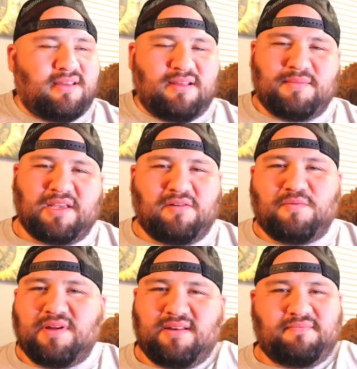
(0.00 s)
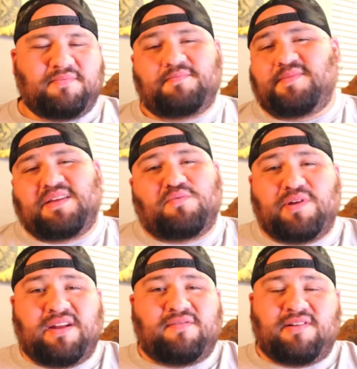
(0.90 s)
I'm like, you know what?
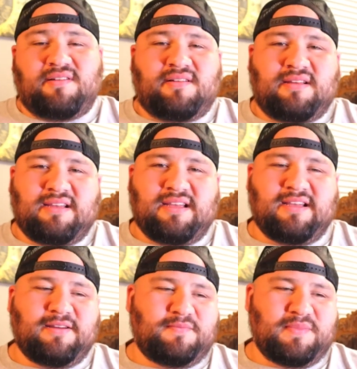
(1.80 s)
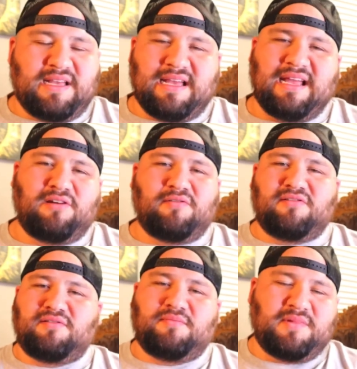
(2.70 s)
Whatever. I know
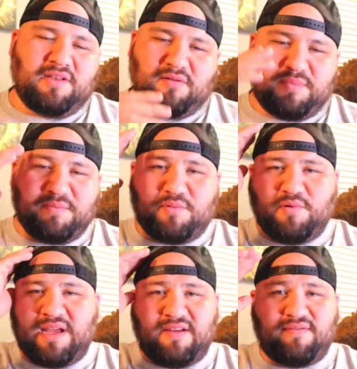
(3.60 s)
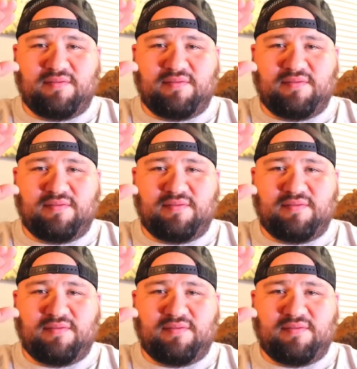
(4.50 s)
there, people have